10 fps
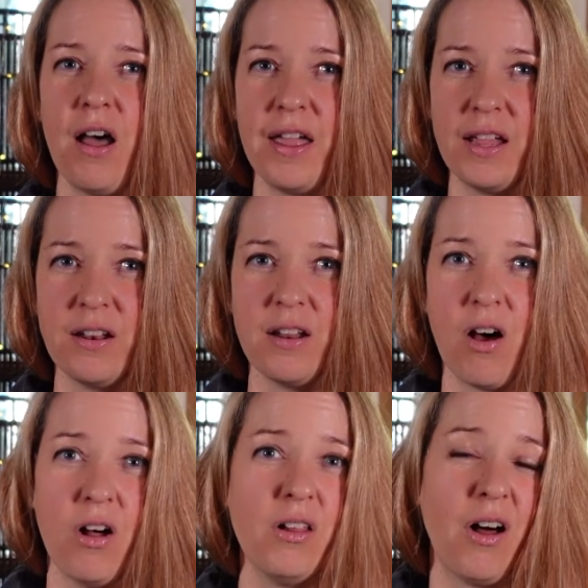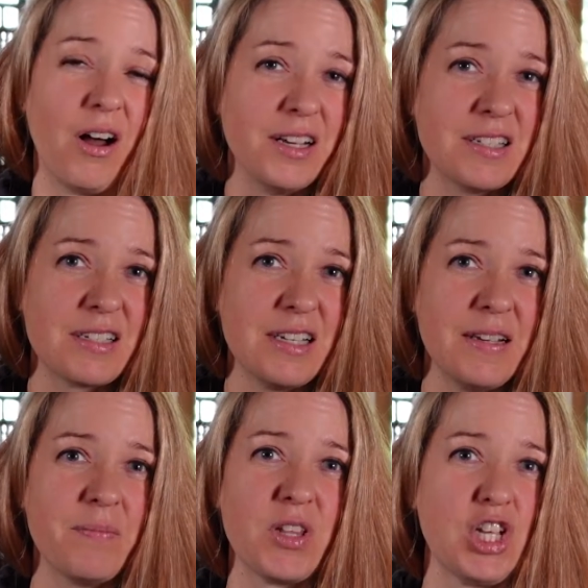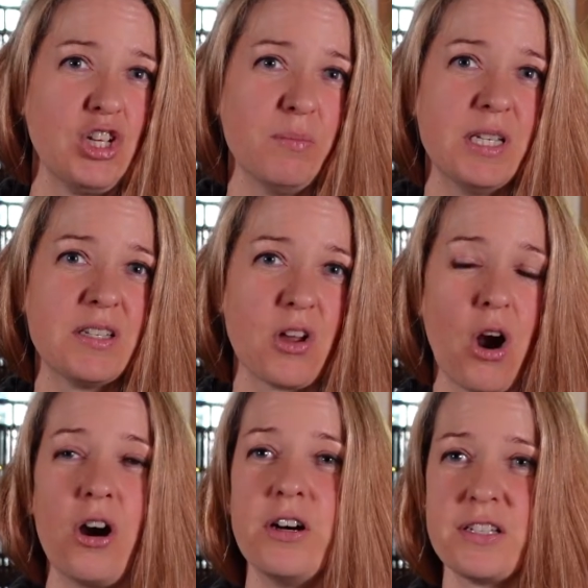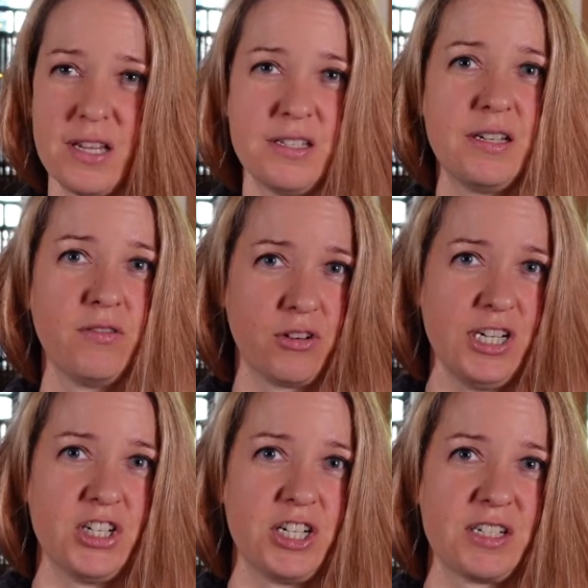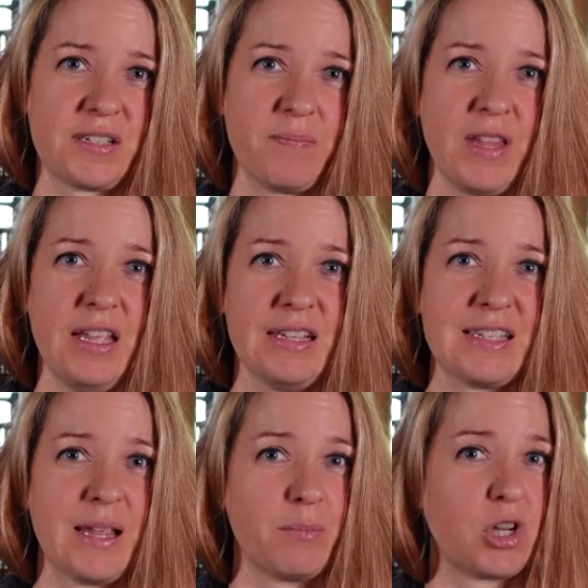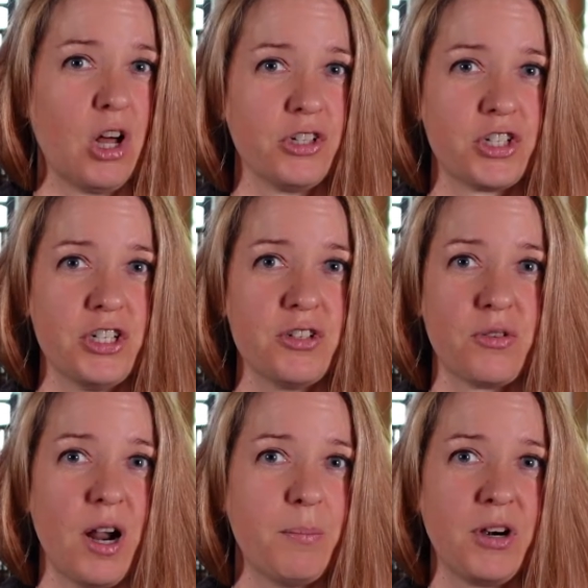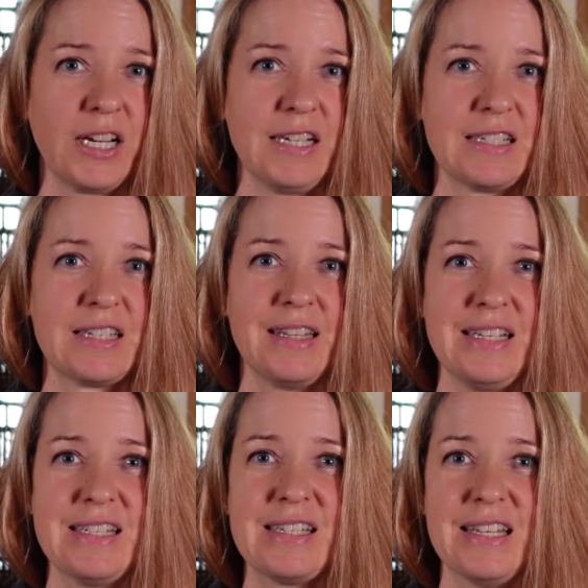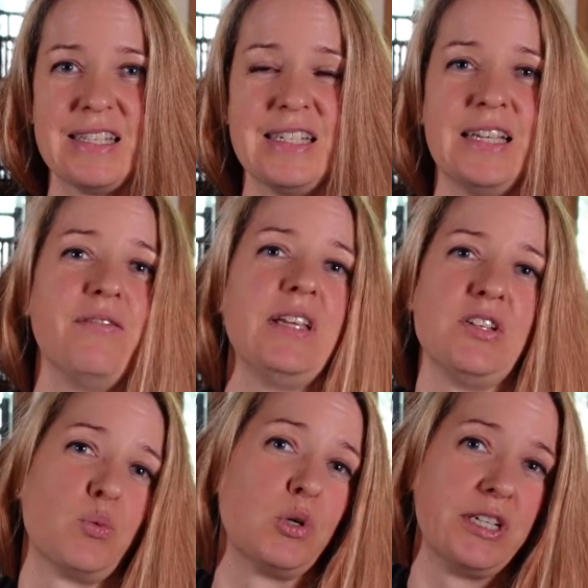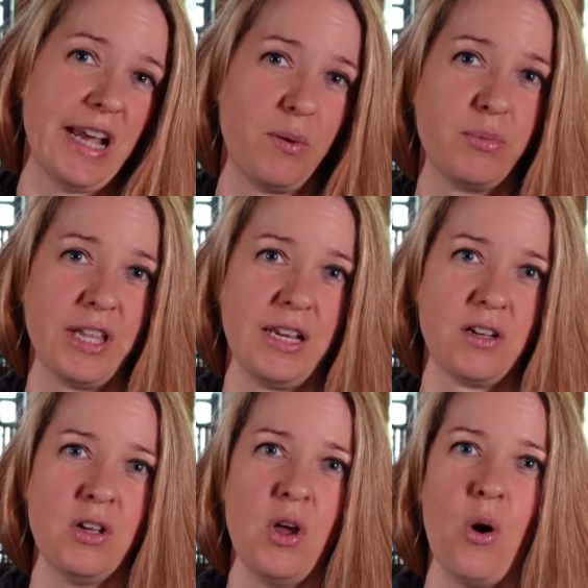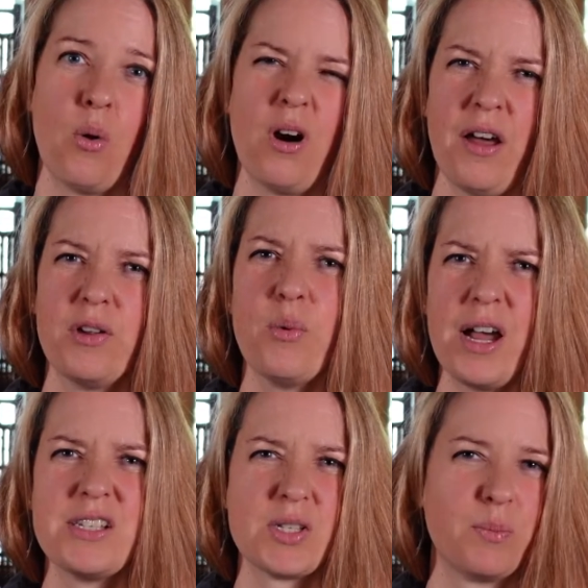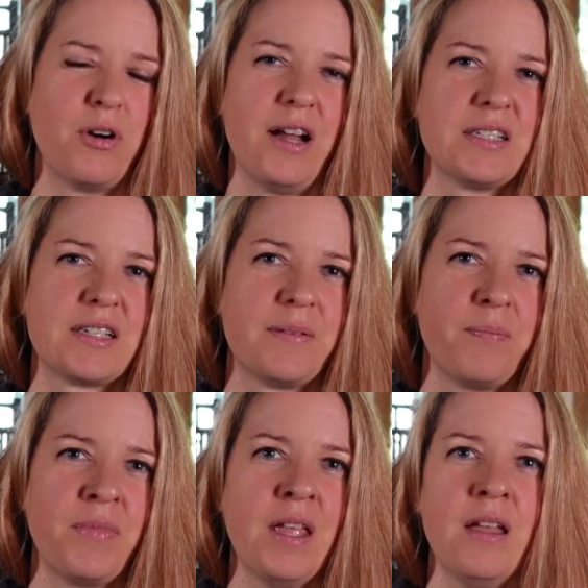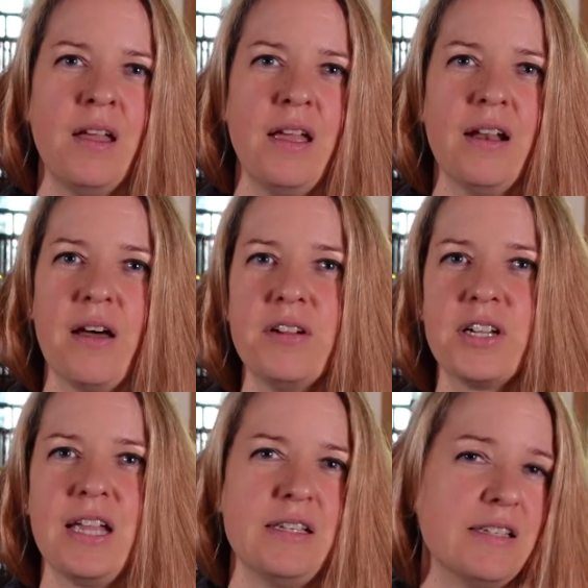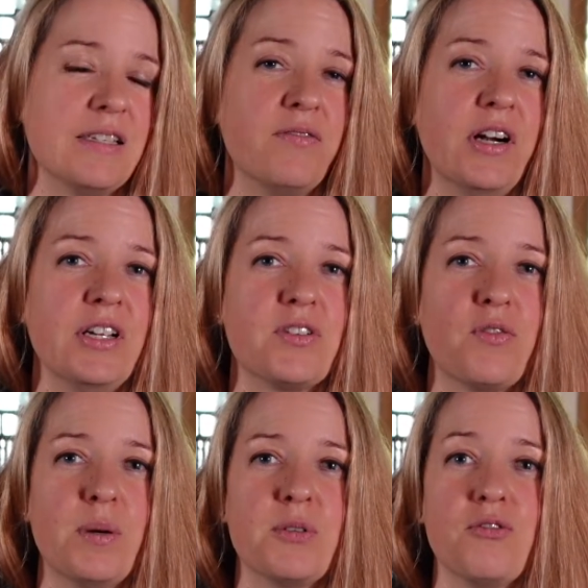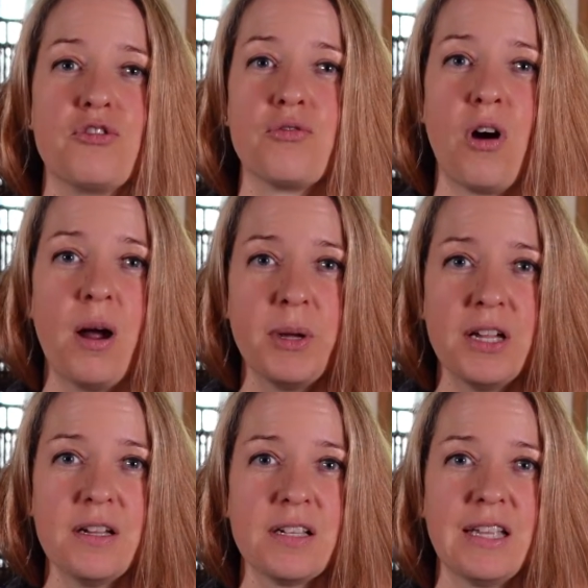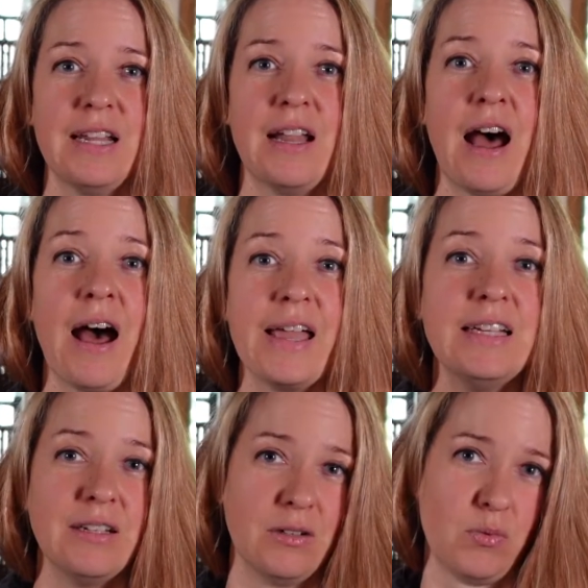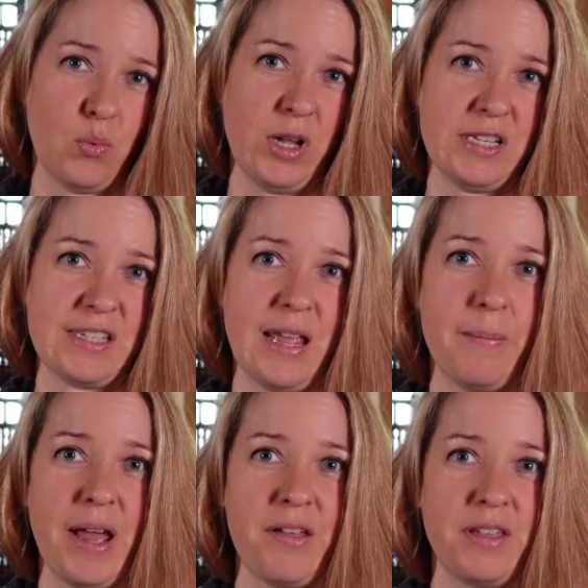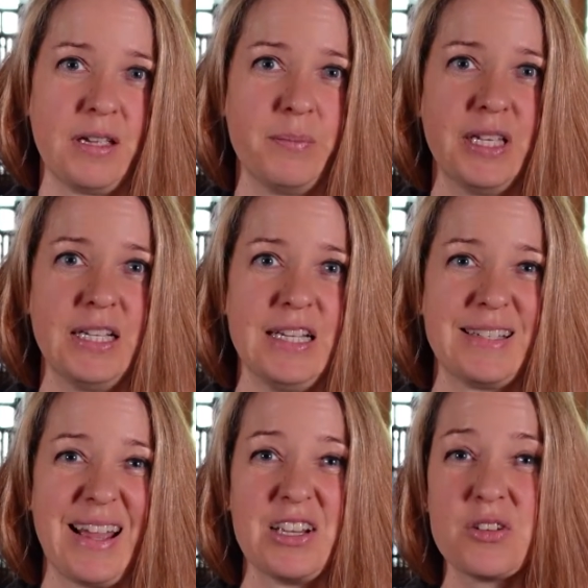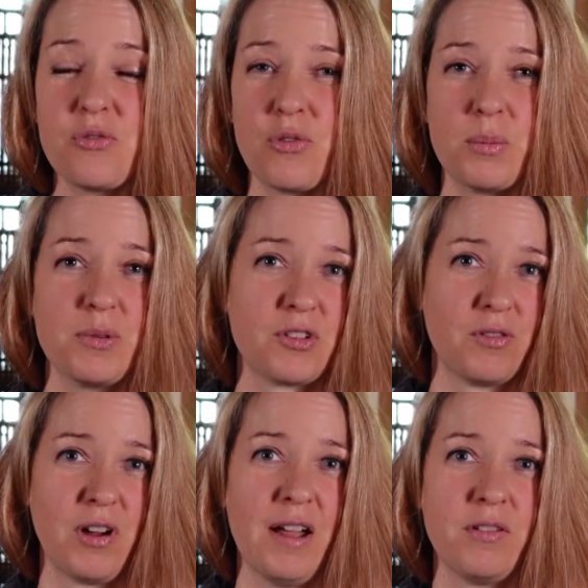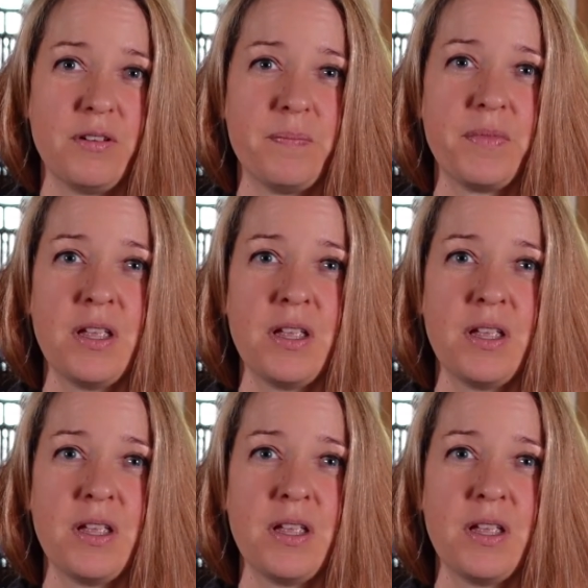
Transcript: In all honesty, humans are sensitive creatures in some cultures or upbringings, these sensitivities were downplayed or otherwise suppressed. In other cases, various forms of trauma can heighten one's empathic abilities as a form of survival.